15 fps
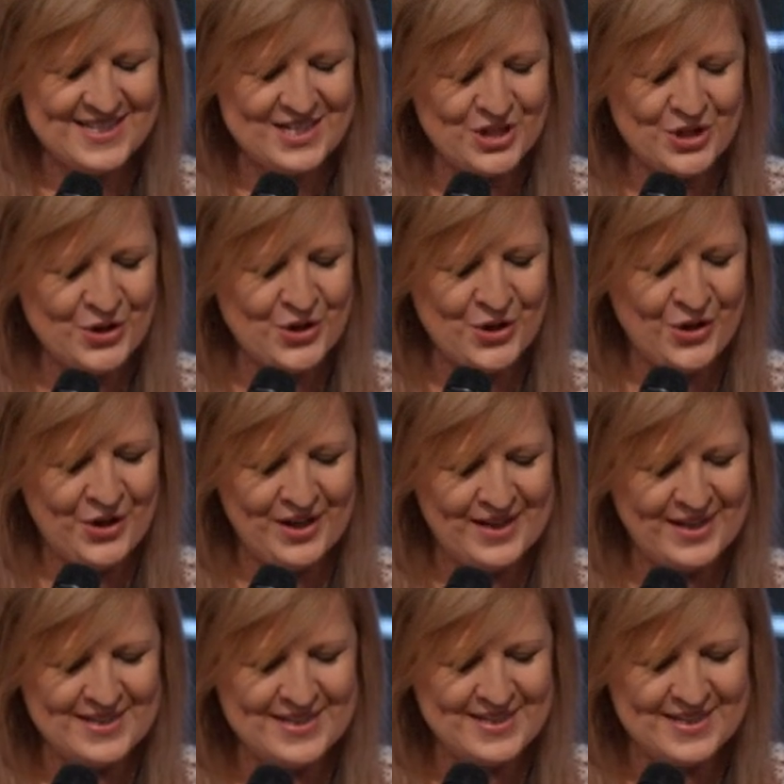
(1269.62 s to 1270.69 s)
it's too good.
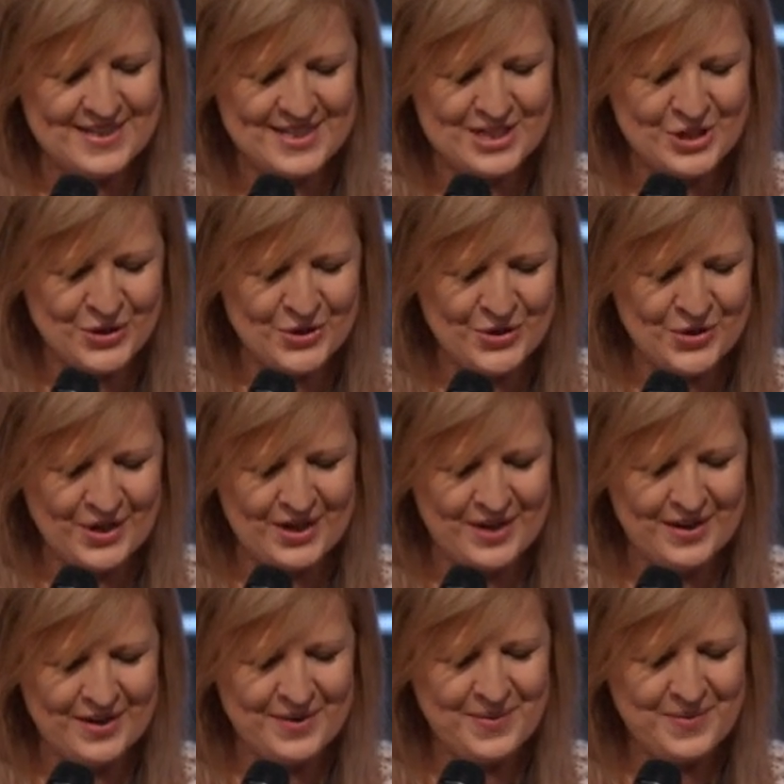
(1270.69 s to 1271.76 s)
It's just too
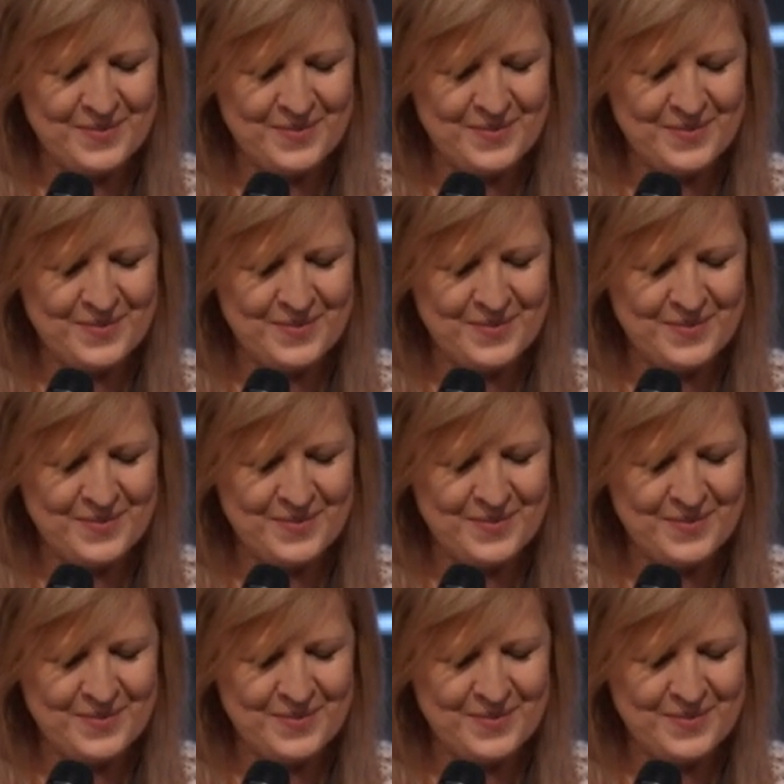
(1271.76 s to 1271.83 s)
good.